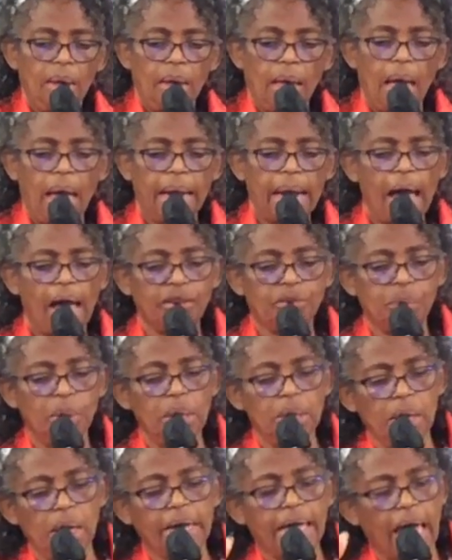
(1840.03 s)
And as
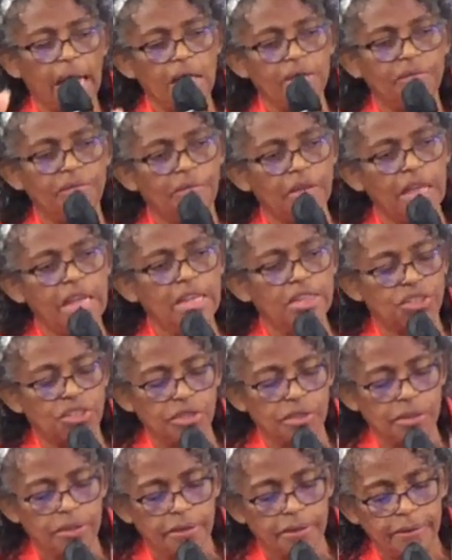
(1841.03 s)
we look at
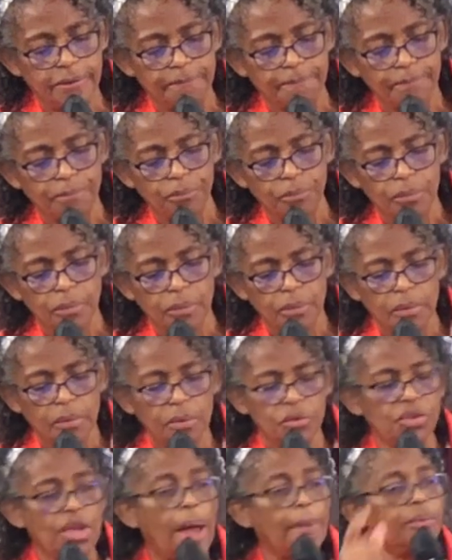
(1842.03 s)
Ephesians
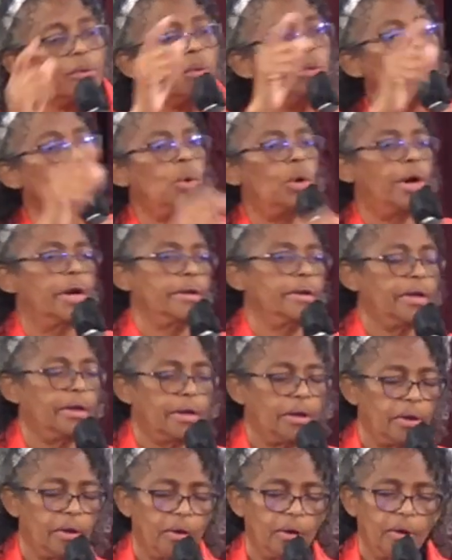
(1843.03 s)
chapter 1,
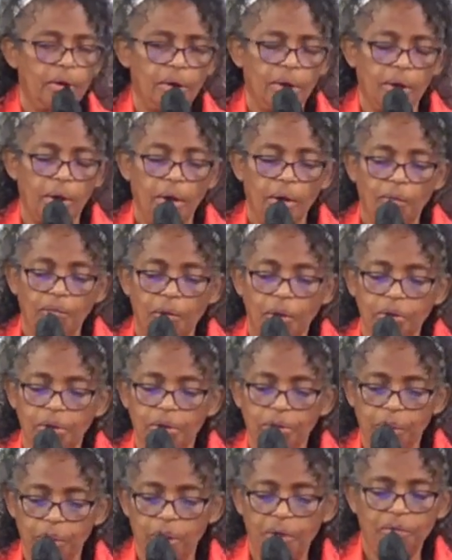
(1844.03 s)

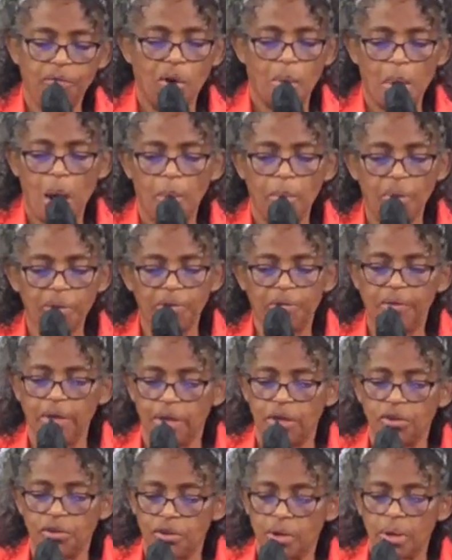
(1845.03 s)
verse 3 and 4, I'm almost
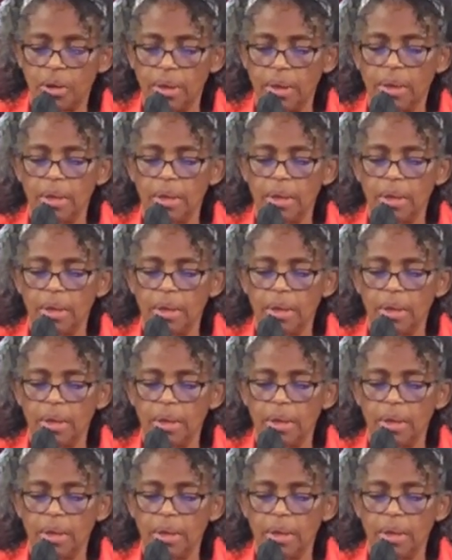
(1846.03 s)
finished.